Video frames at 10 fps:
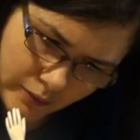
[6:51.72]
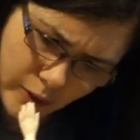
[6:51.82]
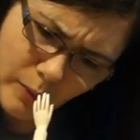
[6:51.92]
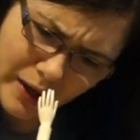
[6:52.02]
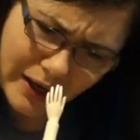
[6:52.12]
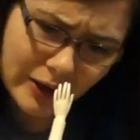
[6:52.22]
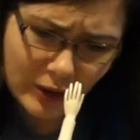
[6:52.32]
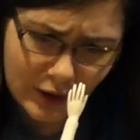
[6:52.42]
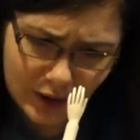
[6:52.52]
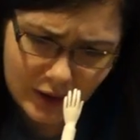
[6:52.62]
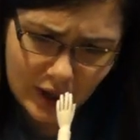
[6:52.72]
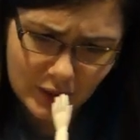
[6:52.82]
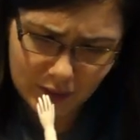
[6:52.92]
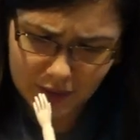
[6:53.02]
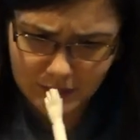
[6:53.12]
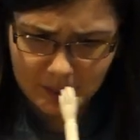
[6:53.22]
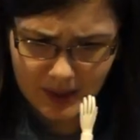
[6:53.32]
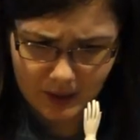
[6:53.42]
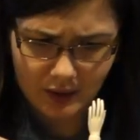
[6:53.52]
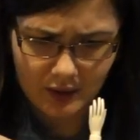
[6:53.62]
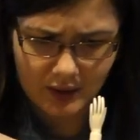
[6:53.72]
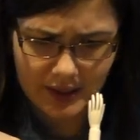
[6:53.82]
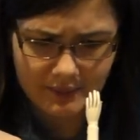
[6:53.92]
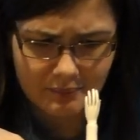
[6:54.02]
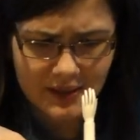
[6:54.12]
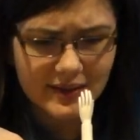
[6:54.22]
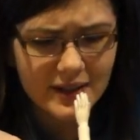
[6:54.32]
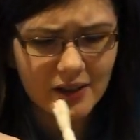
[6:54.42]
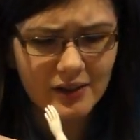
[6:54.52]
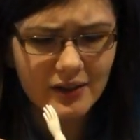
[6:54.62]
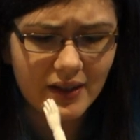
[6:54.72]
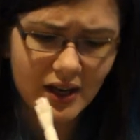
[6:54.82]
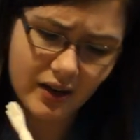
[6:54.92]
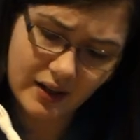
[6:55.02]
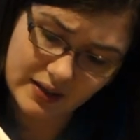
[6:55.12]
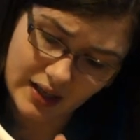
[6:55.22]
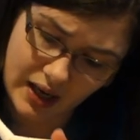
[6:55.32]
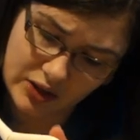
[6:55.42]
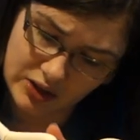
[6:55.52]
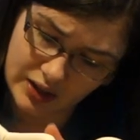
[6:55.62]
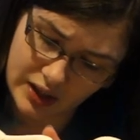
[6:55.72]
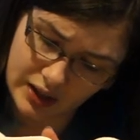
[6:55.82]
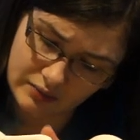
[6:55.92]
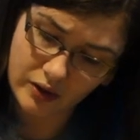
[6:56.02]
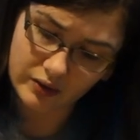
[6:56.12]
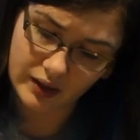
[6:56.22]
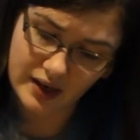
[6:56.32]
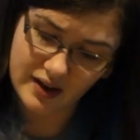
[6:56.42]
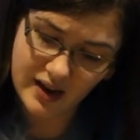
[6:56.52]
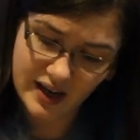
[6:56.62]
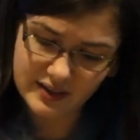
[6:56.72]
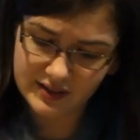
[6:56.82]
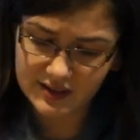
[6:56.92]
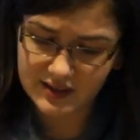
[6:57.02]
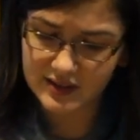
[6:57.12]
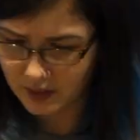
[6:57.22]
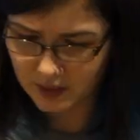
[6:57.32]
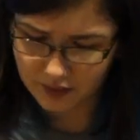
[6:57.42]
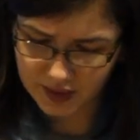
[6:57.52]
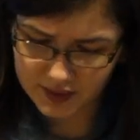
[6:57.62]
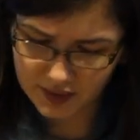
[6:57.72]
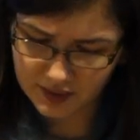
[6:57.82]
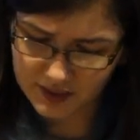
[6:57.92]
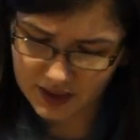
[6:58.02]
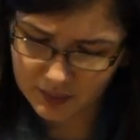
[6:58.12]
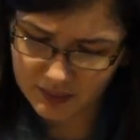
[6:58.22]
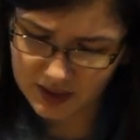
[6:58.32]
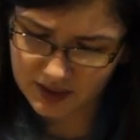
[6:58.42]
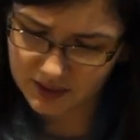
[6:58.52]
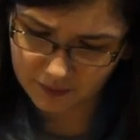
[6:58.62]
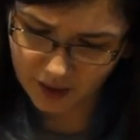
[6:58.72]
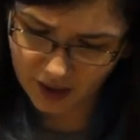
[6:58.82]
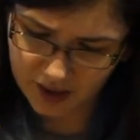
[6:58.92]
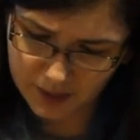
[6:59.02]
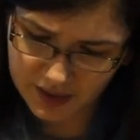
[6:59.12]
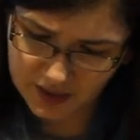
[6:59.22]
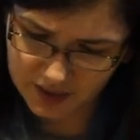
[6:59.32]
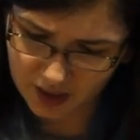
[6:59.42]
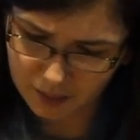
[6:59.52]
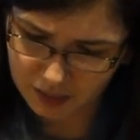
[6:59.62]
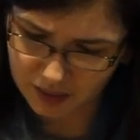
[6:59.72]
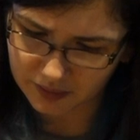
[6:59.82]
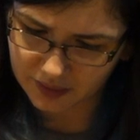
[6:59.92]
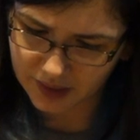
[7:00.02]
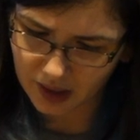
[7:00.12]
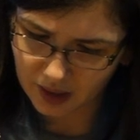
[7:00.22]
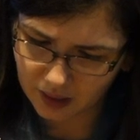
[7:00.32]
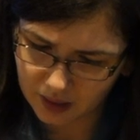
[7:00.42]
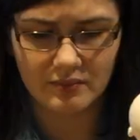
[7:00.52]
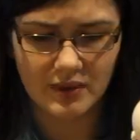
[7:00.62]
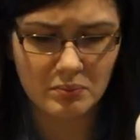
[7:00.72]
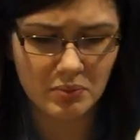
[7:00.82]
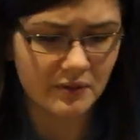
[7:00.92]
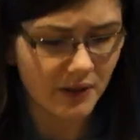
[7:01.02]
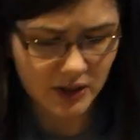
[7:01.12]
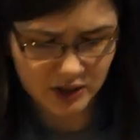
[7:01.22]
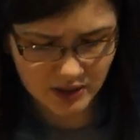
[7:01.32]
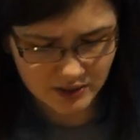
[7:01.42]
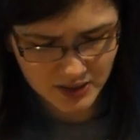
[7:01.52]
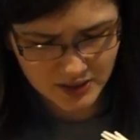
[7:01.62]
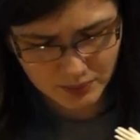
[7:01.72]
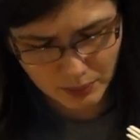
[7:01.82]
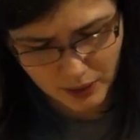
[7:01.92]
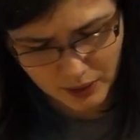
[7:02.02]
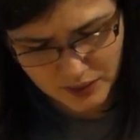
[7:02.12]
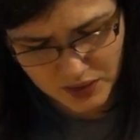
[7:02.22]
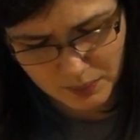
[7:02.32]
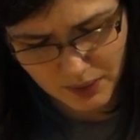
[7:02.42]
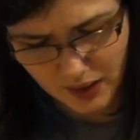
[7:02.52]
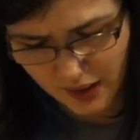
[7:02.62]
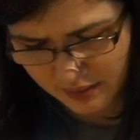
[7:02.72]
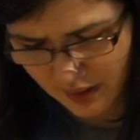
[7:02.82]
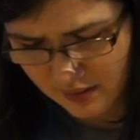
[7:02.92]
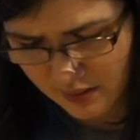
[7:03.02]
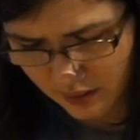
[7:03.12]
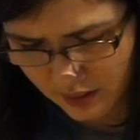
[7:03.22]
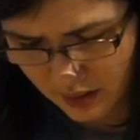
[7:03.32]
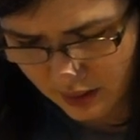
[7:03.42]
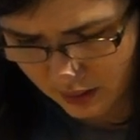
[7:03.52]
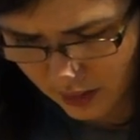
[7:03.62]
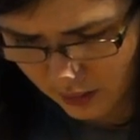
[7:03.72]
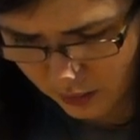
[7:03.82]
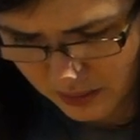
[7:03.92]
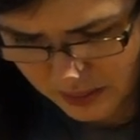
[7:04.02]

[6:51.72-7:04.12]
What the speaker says: From what I'd heard, I thought it would be a lot like messier in there, and it's actually really nice. The resin seems fine. I mean, there's a couple of little imperfections, I suppose, but like they're nothing at all